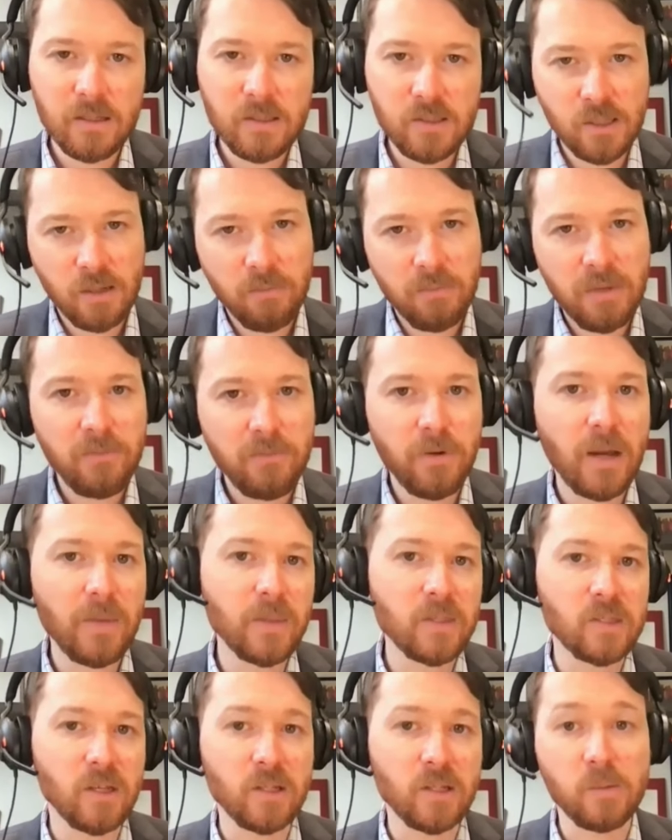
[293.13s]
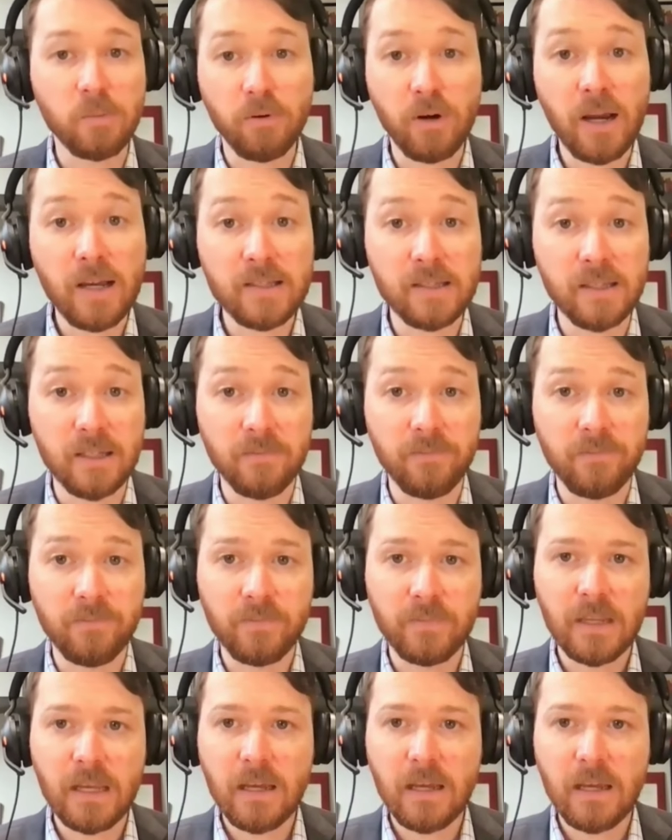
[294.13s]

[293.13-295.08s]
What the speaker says: Some may find this unsurprising.